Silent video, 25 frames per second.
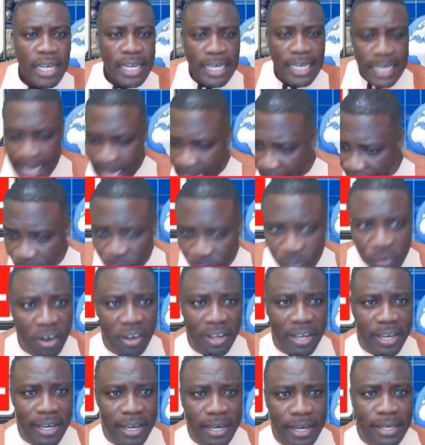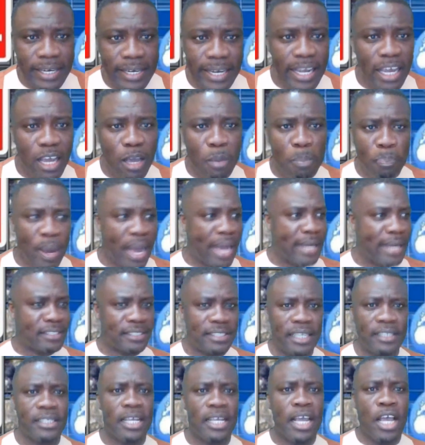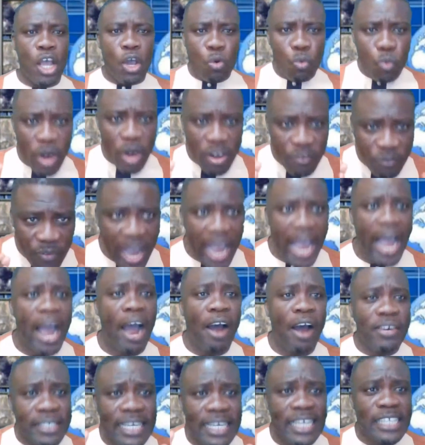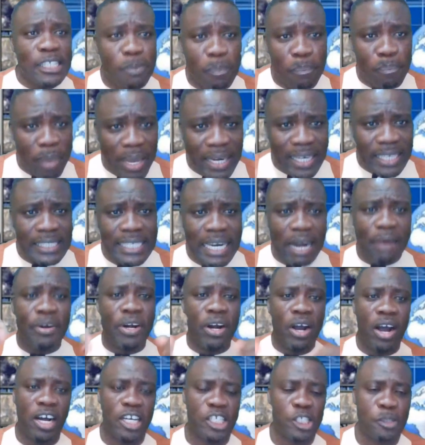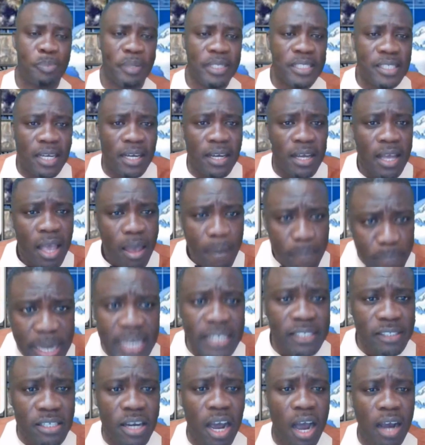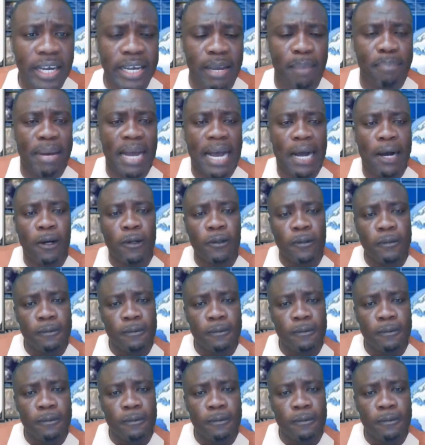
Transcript: Never a day passes without this military hospital being talked about.